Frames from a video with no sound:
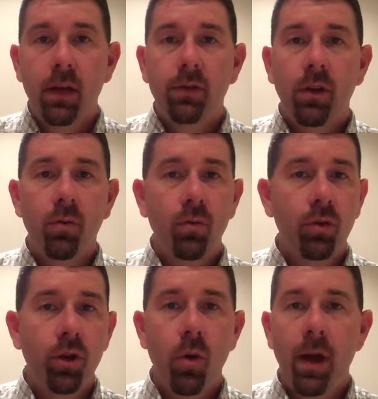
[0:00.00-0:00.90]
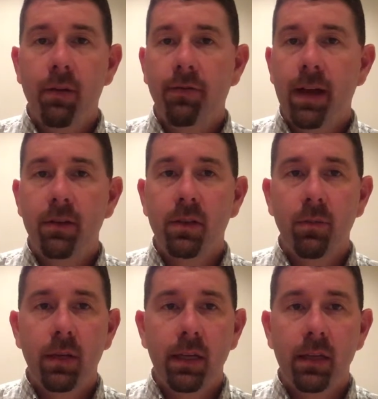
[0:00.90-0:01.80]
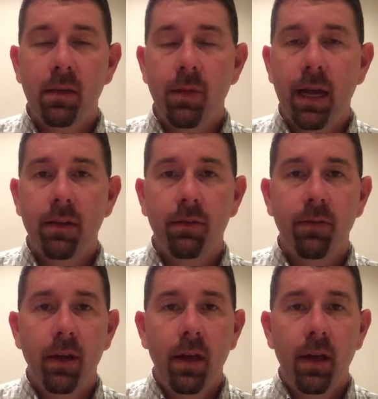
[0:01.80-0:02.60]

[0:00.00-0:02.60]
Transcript: So go out, find something to get them active,